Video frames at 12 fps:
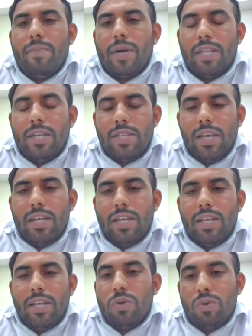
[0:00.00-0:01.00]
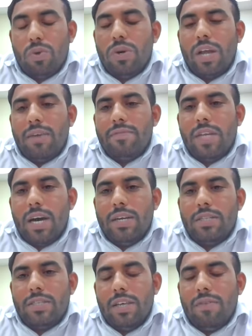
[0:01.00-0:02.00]
But the thing is, if you don't have the
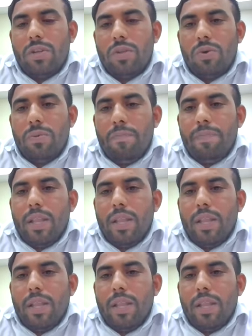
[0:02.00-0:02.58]
IELTS, even though,